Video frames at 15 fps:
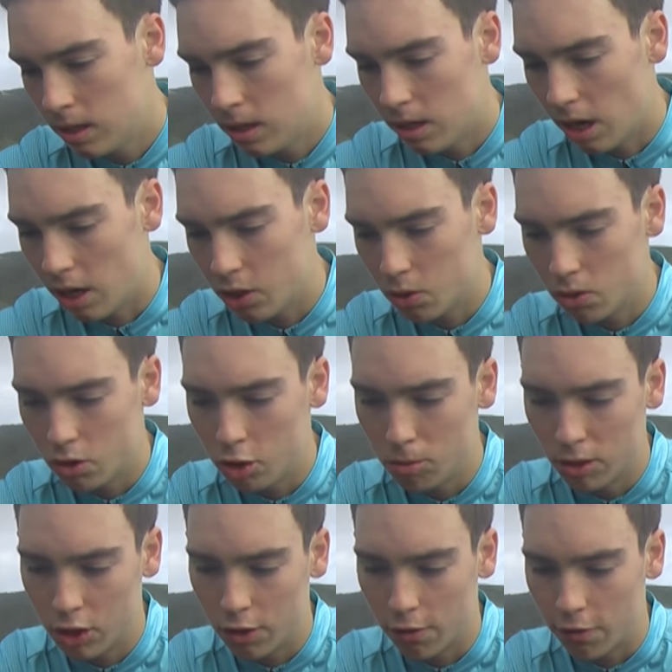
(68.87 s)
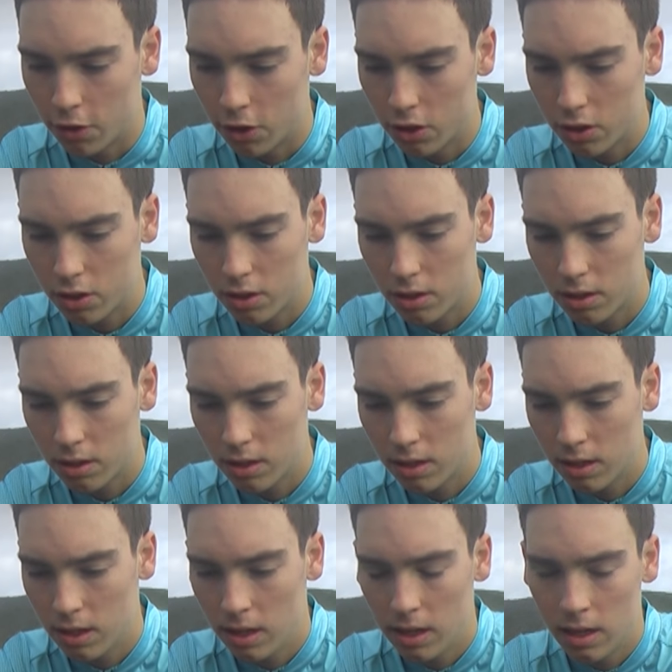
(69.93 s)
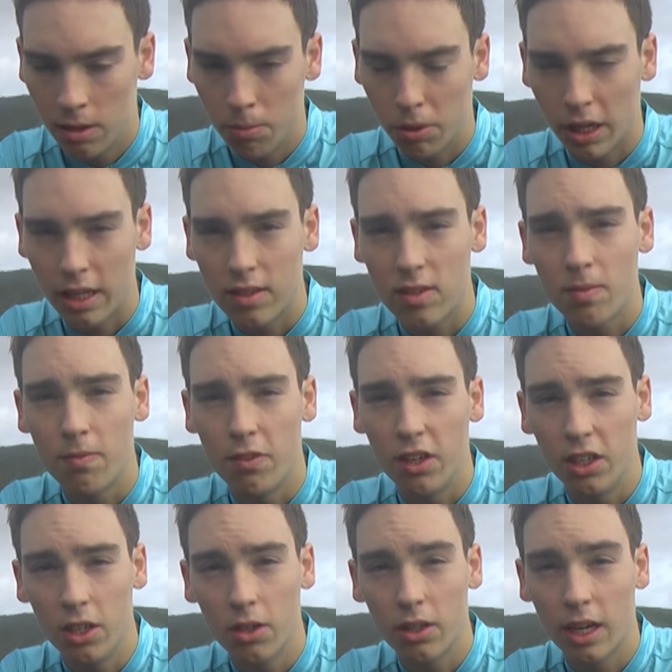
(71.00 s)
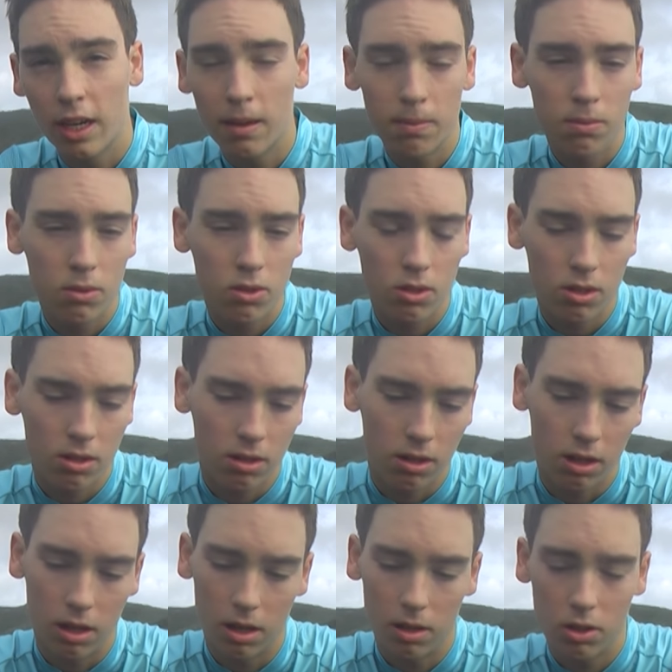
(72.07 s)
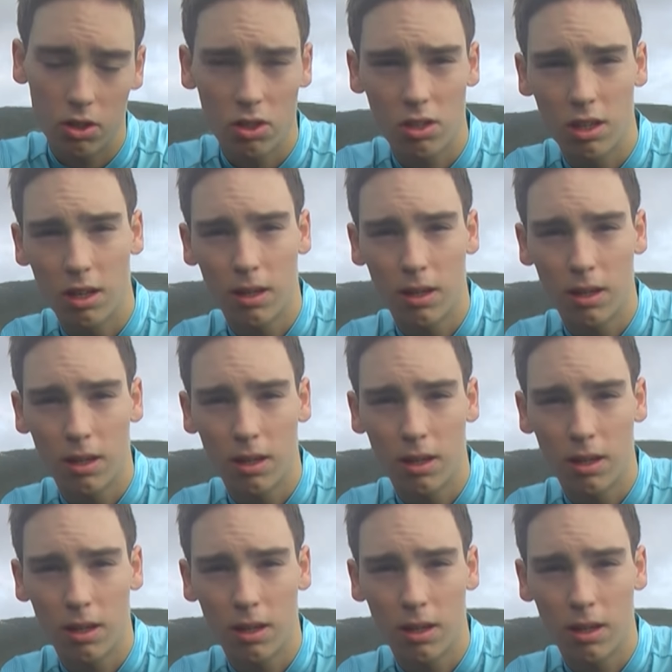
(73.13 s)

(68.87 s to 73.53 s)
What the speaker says: not doing too much at first, playing some video games, just